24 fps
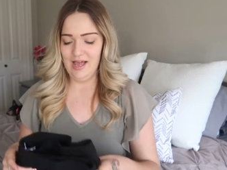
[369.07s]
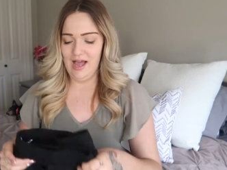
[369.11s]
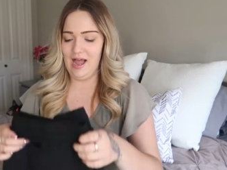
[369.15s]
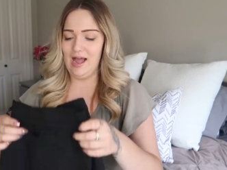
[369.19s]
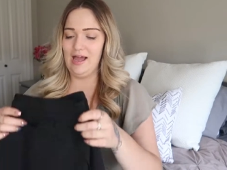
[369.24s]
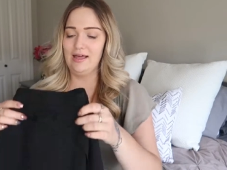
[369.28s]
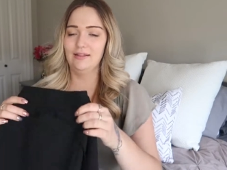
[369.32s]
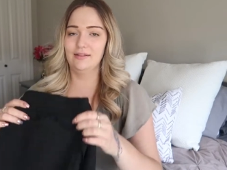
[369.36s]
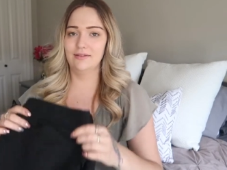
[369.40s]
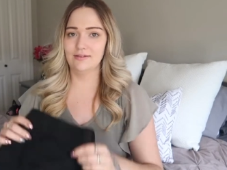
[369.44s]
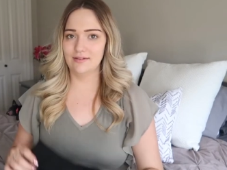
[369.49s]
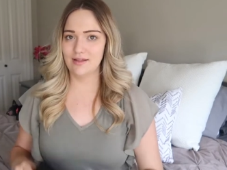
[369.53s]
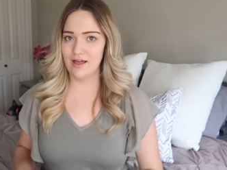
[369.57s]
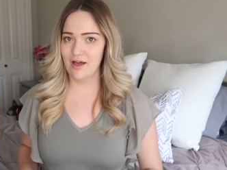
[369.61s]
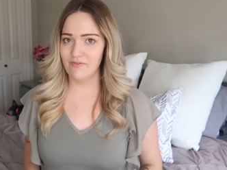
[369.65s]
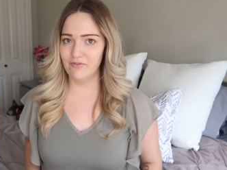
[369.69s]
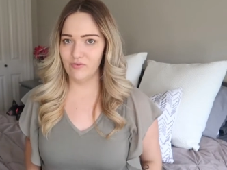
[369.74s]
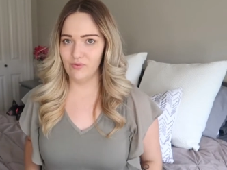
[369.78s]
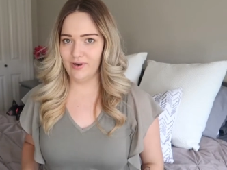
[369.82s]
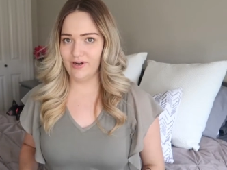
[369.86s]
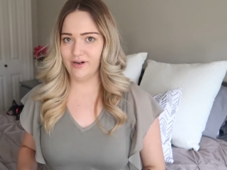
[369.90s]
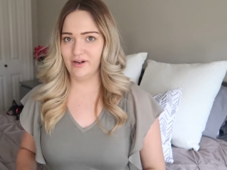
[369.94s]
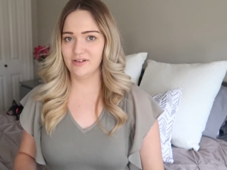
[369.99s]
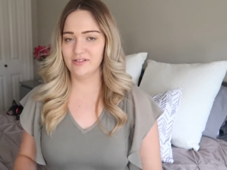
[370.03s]
I
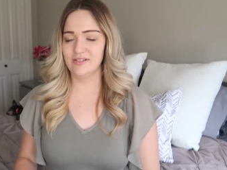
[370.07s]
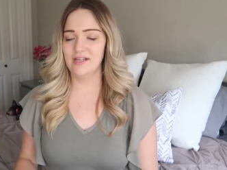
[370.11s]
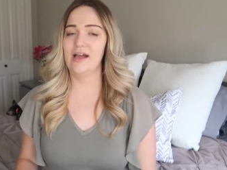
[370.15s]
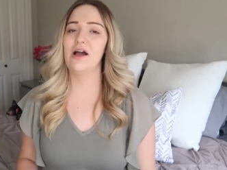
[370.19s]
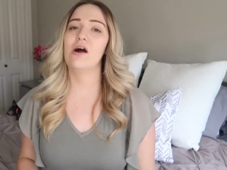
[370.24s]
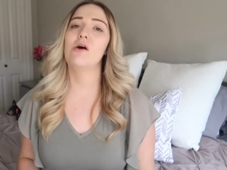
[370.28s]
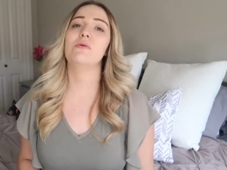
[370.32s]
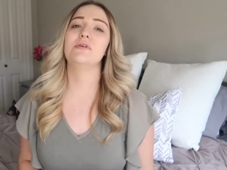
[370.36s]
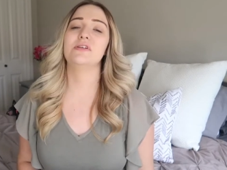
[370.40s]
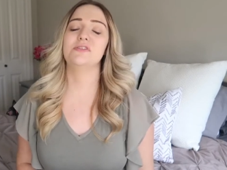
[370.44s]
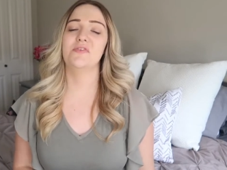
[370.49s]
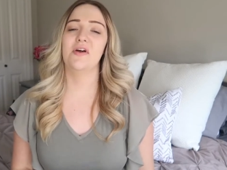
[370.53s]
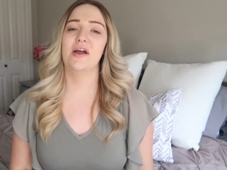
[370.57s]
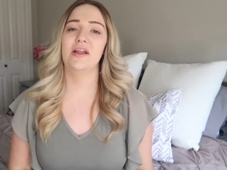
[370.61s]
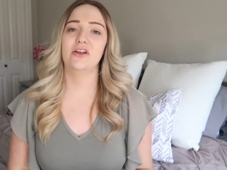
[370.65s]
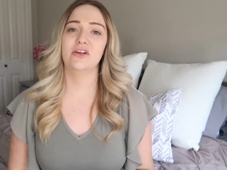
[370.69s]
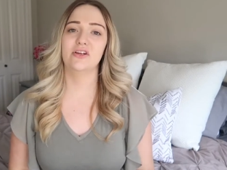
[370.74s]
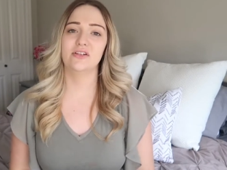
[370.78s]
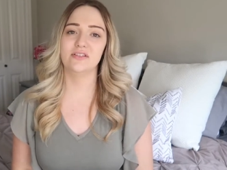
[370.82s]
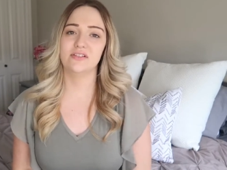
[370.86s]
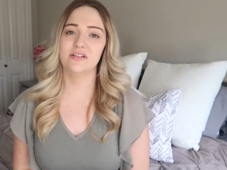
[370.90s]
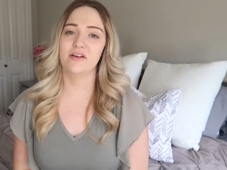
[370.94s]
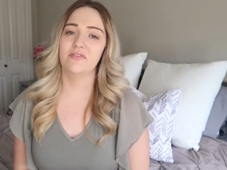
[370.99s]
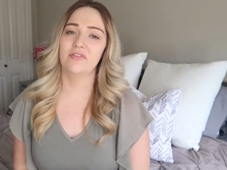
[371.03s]
love Winners, I always find
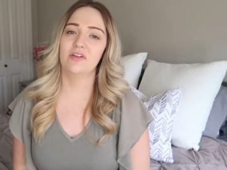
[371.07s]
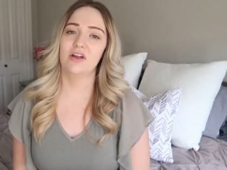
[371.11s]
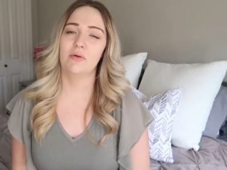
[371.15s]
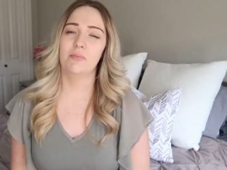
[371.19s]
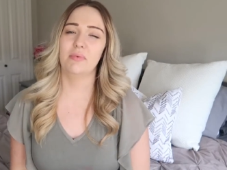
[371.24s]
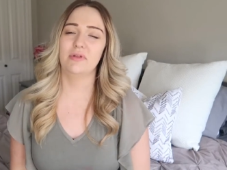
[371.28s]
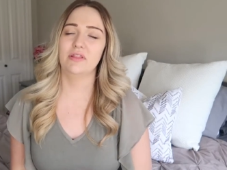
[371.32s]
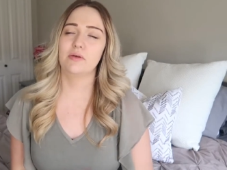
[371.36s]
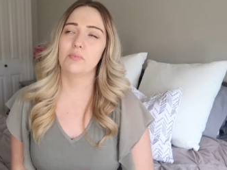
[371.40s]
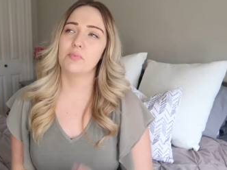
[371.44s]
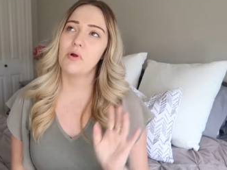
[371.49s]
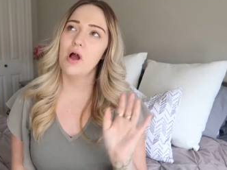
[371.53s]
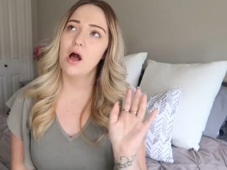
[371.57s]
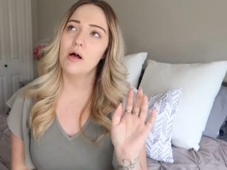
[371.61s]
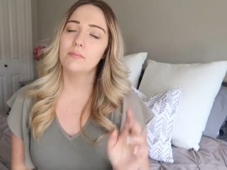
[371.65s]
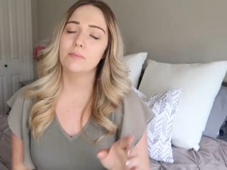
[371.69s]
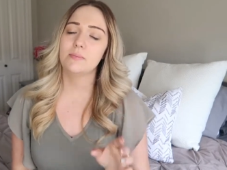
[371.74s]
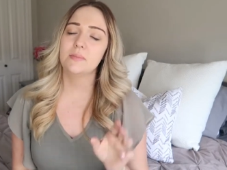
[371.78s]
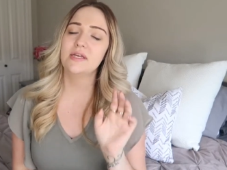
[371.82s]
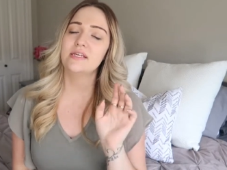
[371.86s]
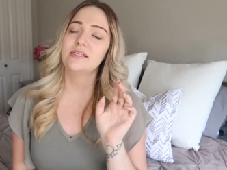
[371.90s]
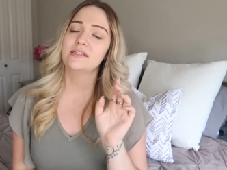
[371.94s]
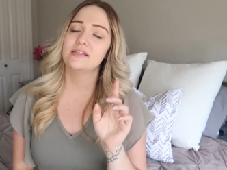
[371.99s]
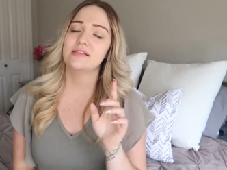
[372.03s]
good stuff there, but the
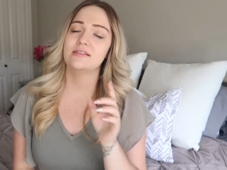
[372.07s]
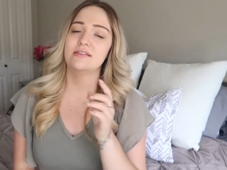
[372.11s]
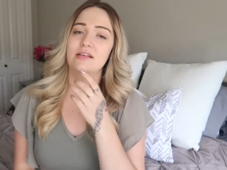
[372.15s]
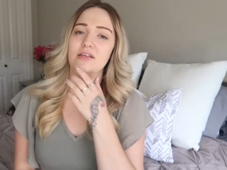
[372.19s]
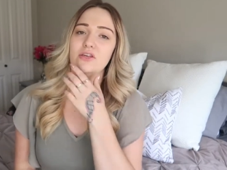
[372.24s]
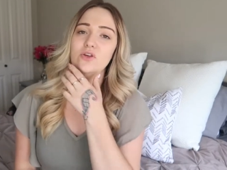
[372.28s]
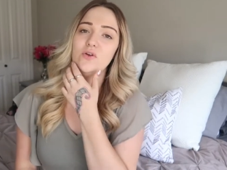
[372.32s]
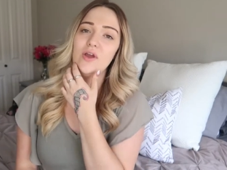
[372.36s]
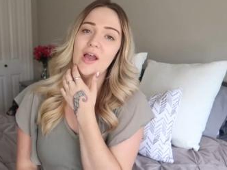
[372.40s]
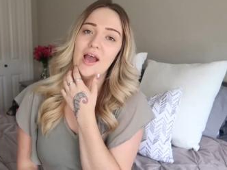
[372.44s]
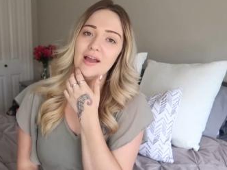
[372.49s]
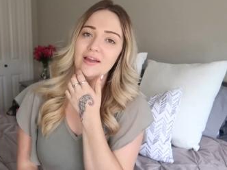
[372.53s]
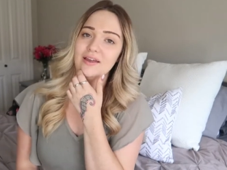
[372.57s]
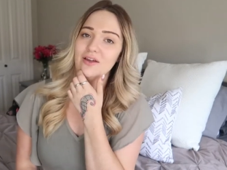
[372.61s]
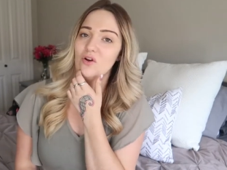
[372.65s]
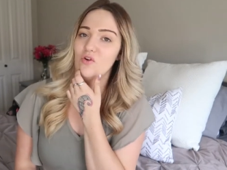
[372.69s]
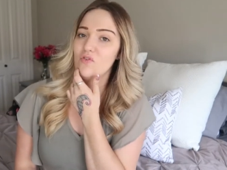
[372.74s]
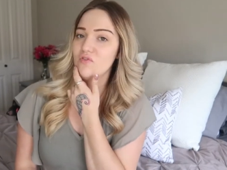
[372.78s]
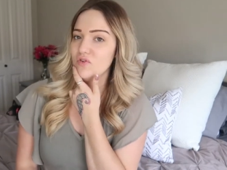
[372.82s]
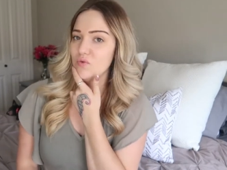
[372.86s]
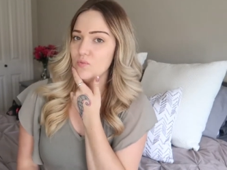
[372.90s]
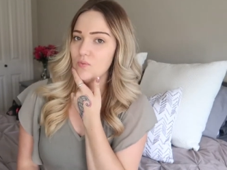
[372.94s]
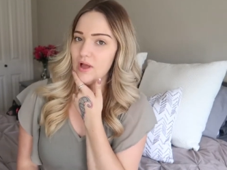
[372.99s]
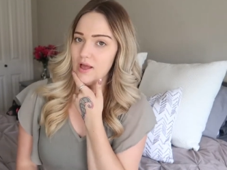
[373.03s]
problem is is that you can't get
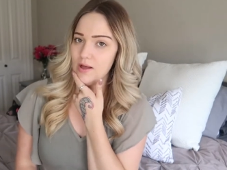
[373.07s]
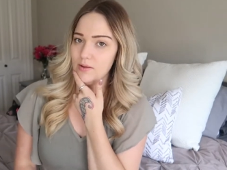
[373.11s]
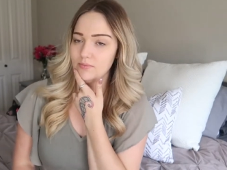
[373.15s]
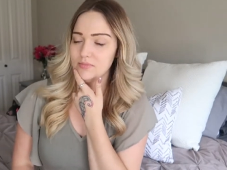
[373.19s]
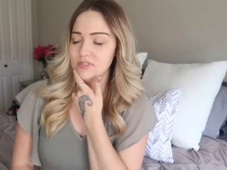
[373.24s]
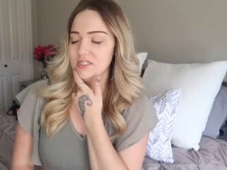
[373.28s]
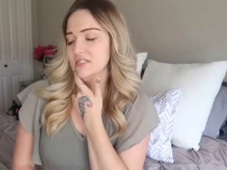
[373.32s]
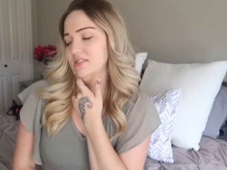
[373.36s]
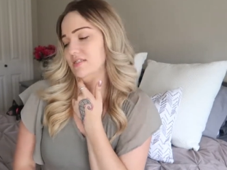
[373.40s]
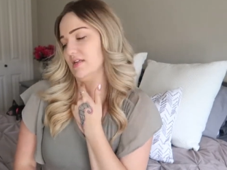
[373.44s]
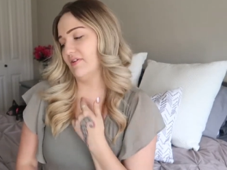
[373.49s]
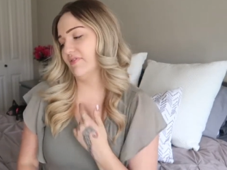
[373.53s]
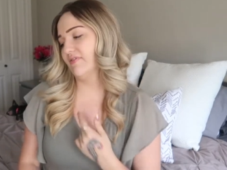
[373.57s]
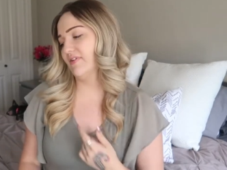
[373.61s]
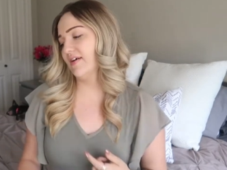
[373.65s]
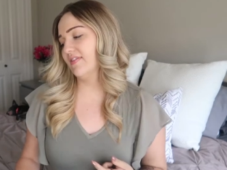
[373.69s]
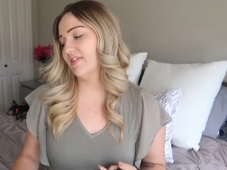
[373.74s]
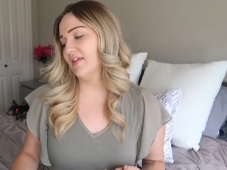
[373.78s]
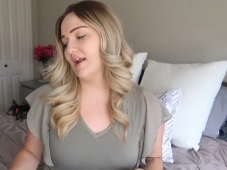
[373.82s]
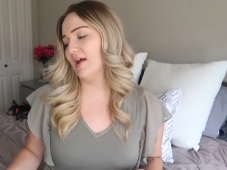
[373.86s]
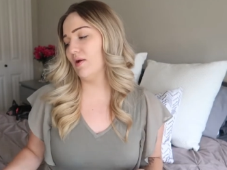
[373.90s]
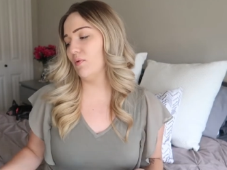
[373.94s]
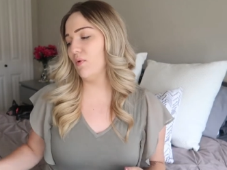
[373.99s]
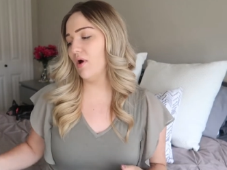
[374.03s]
overwhelmed, because I
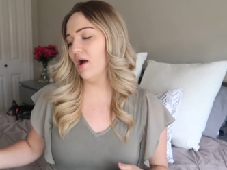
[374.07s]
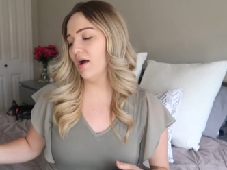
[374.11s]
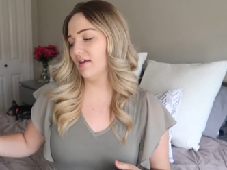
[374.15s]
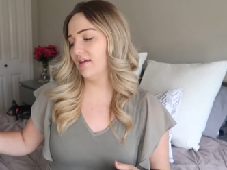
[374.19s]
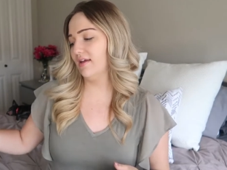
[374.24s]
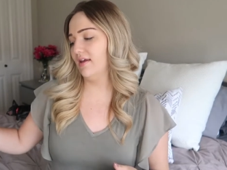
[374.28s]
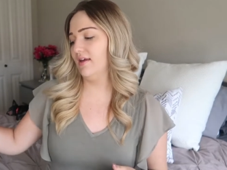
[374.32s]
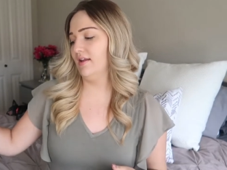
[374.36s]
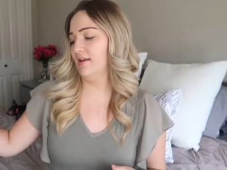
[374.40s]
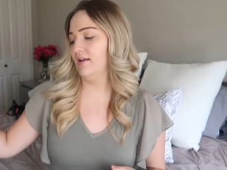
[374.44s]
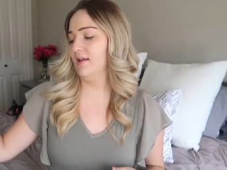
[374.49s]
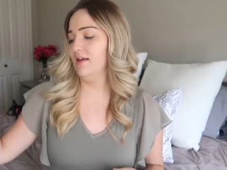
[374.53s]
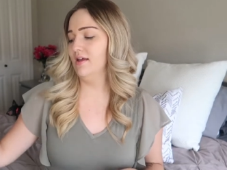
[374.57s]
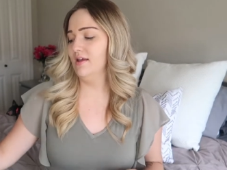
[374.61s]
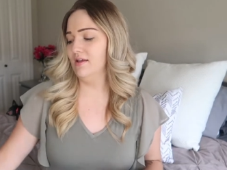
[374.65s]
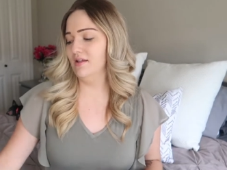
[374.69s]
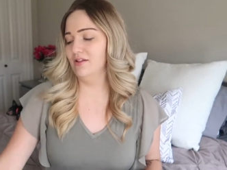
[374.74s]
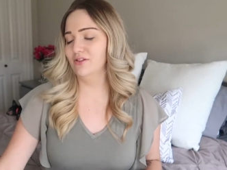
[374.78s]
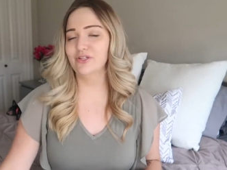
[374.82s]
find that I walk in,